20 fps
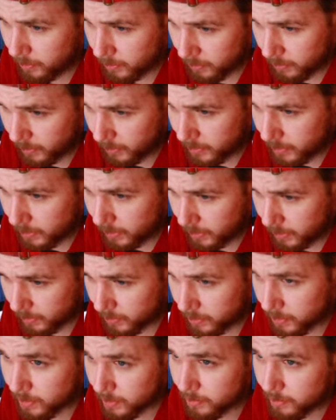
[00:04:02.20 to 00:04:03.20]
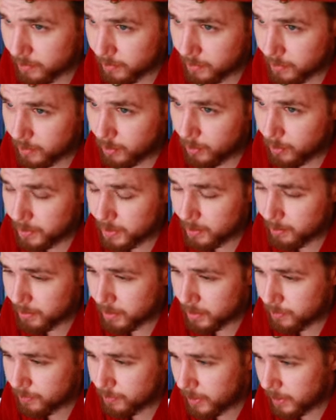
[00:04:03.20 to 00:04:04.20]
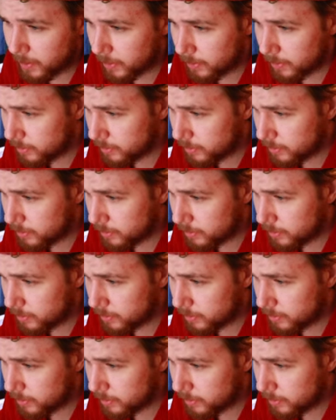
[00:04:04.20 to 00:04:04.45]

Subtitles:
he takes, opens up this file.